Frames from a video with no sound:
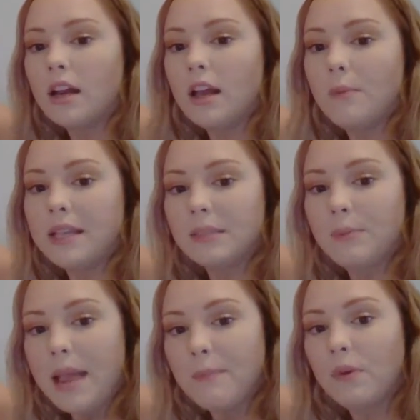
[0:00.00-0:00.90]
on a piece
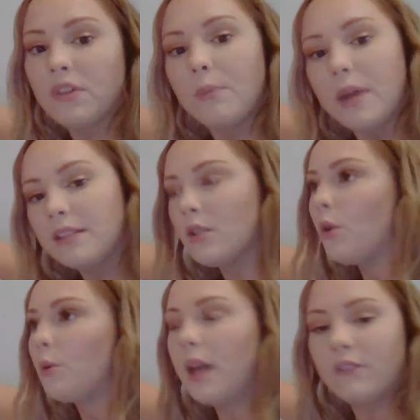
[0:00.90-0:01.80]
of paper with a pencil
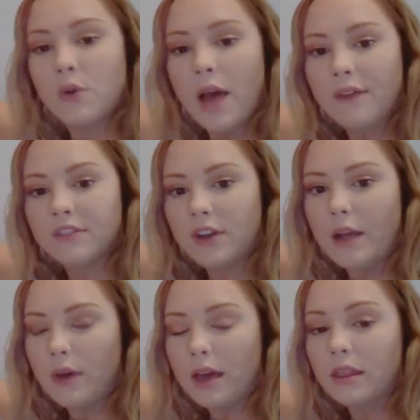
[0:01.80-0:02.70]
or whatever you have to
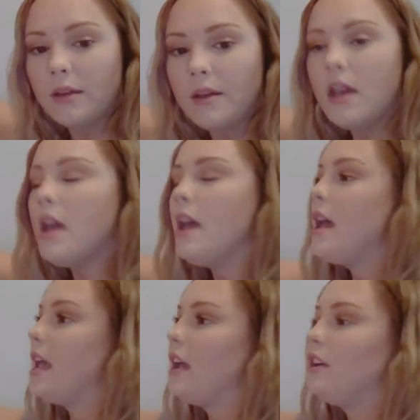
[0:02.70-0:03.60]
write with.
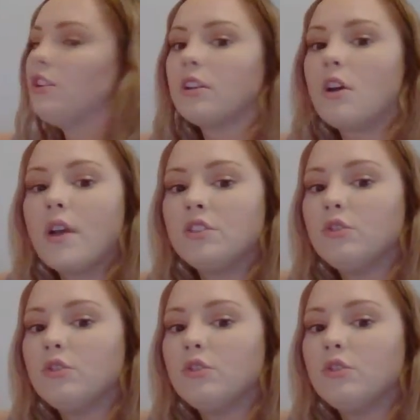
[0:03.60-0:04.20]
And you're going